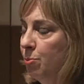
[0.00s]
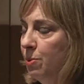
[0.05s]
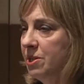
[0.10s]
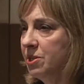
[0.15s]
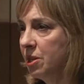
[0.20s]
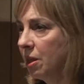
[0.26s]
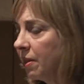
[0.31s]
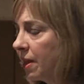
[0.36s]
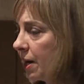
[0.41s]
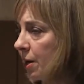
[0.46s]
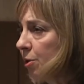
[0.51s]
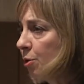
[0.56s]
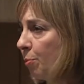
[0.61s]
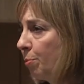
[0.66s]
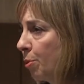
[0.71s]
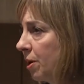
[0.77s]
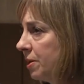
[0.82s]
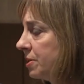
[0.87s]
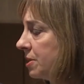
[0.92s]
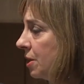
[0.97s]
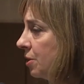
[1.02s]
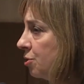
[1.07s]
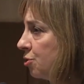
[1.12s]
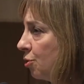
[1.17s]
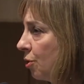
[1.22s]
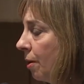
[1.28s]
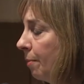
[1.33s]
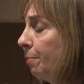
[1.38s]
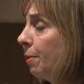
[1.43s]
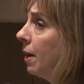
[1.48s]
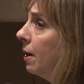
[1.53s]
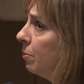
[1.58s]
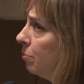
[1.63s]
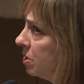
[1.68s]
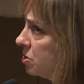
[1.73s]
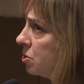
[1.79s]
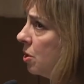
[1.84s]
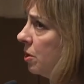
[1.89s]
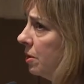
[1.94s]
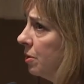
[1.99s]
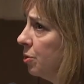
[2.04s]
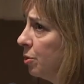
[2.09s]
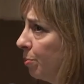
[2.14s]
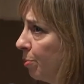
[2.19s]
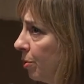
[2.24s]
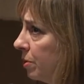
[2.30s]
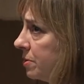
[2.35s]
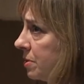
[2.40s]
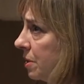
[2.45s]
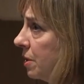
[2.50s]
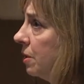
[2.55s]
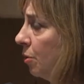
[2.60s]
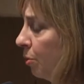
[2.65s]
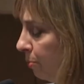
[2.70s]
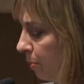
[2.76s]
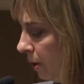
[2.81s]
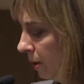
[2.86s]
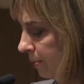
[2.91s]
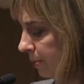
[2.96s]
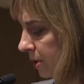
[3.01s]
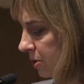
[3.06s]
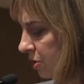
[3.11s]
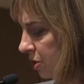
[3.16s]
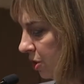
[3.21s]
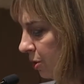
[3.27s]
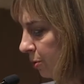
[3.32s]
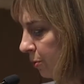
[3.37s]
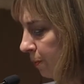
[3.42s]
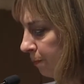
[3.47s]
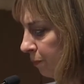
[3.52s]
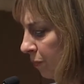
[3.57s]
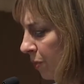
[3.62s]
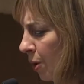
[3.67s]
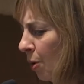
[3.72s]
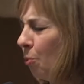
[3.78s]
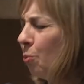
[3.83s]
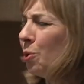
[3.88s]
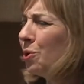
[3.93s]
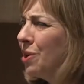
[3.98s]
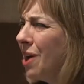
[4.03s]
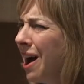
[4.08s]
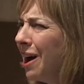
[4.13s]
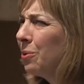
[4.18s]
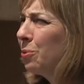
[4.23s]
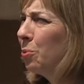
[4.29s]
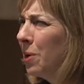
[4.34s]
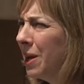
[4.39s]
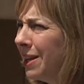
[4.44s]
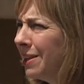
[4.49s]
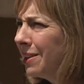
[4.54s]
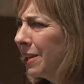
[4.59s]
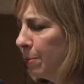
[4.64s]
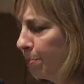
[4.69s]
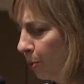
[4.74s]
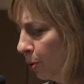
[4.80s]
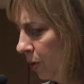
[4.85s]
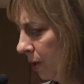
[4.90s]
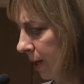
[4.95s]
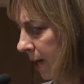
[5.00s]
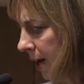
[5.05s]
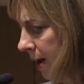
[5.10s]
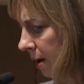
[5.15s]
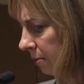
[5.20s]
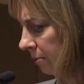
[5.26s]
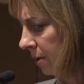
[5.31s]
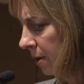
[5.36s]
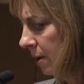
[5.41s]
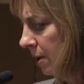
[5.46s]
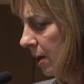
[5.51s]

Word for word: We see that under President Trump, and we saw it under President Obama too. We're not really pulling out.